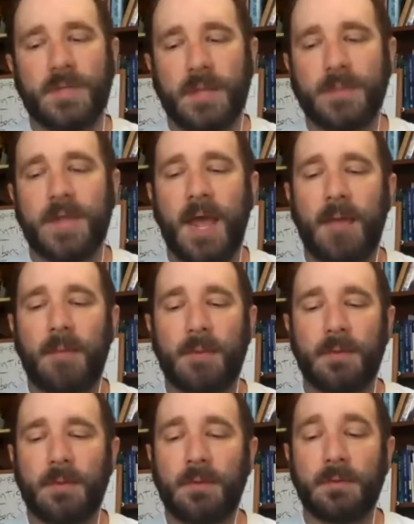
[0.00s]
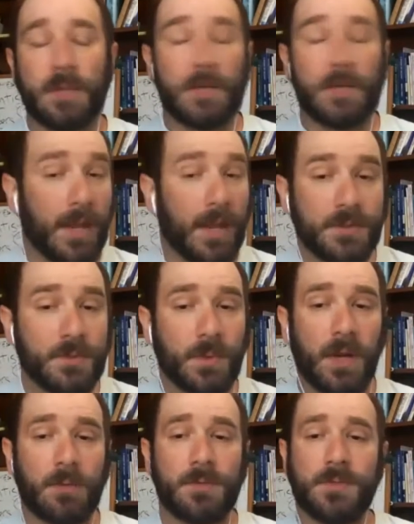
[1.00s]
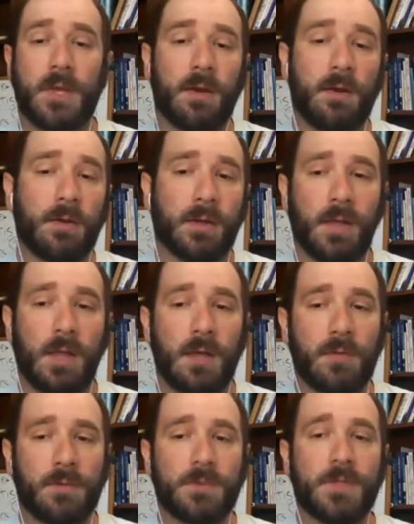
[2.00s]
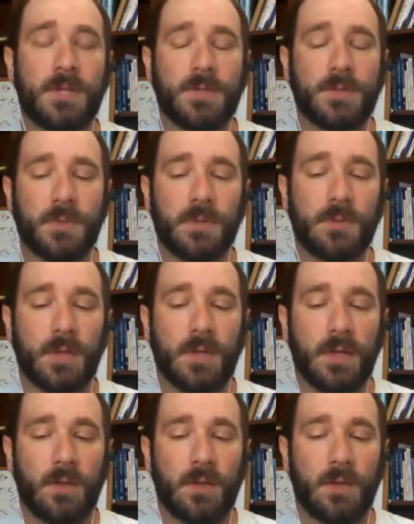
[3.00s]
tends to happen in Kansas when I was there, in a lot of other states when